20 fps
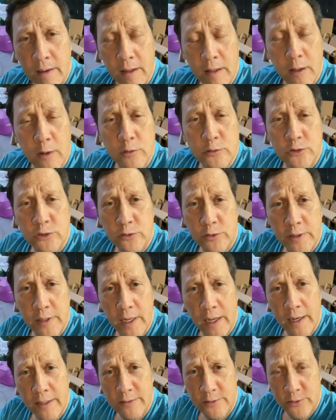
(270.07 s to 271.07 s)
Hello,
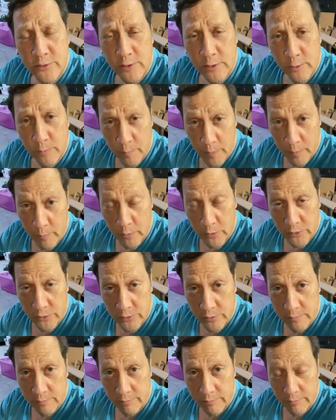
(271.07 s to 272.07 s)
Screen Actors Guild
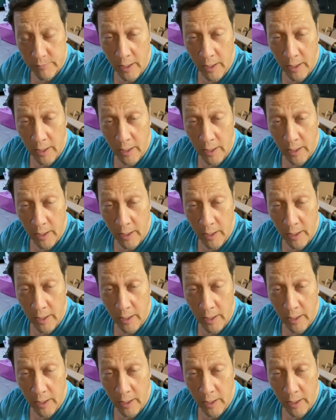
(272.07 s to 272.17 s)
members.